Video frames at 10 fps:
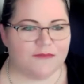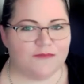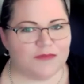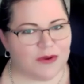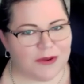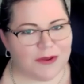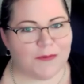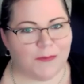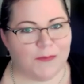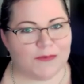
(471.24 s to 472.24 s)
very
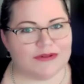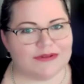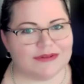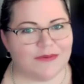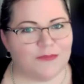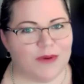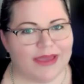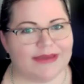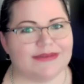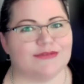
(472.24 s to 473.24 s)
cool
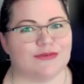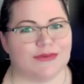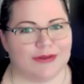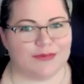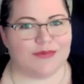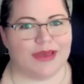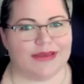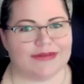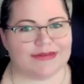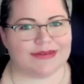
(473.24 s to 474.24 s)
way to
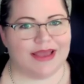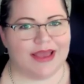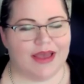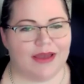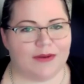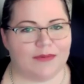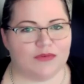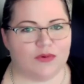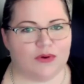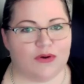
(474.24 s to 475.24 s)
innovate
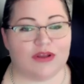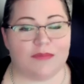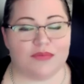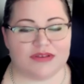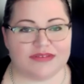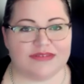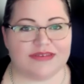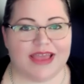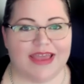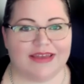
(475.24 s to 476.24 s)
your online
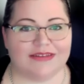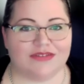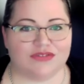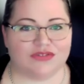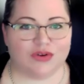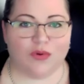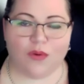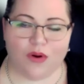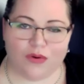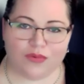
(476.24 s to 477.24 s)
presence and to
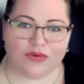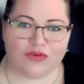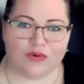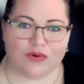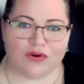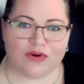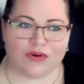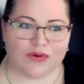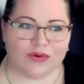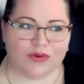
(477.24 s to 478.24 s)
grow your
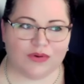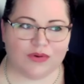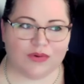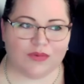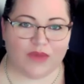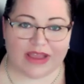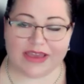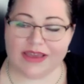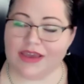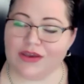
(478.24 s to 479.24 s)

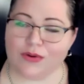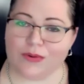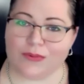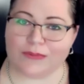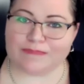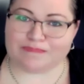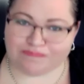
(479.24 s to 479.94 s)
ranking in Google.